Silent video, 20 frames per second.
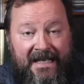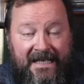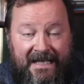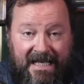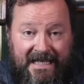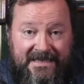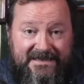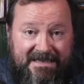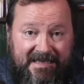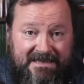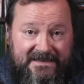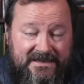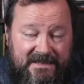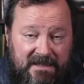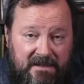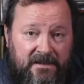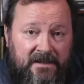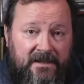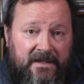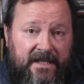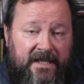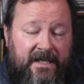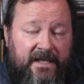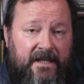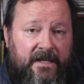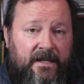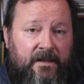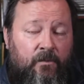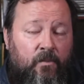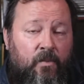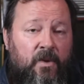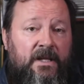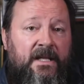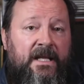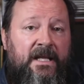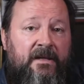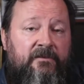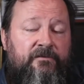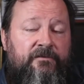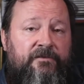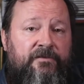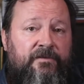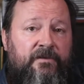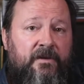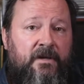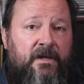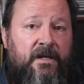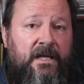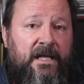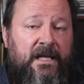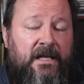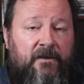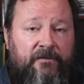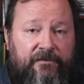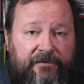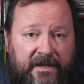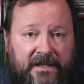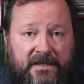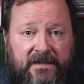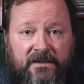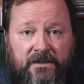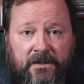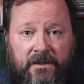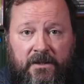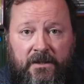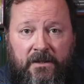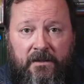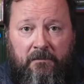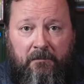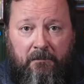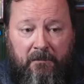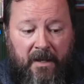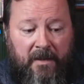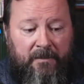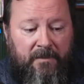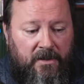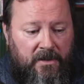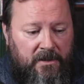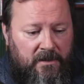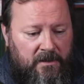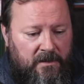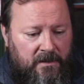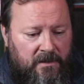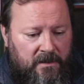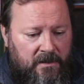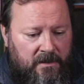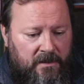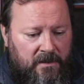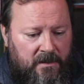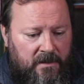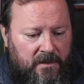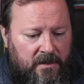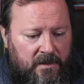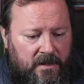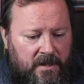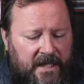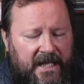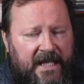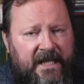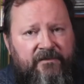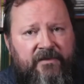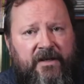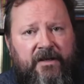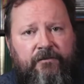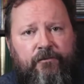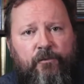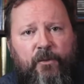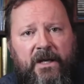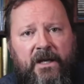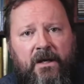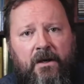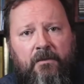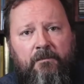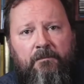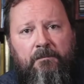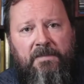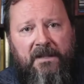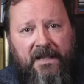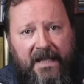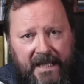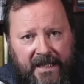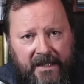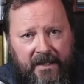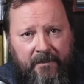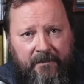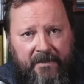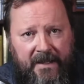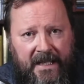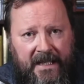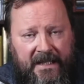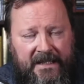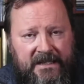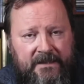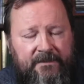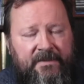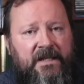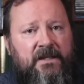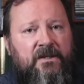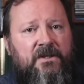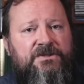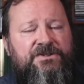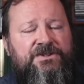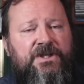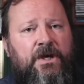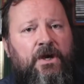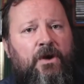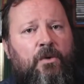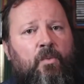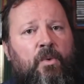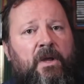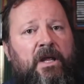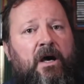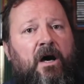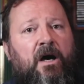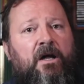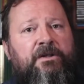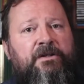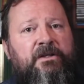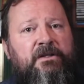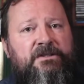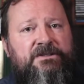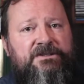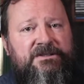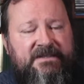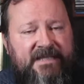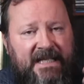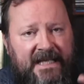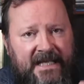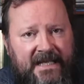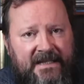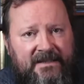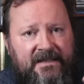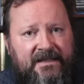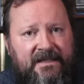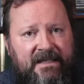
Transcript: Necessarily, we live in a filter bubble even if we complain about it because we understand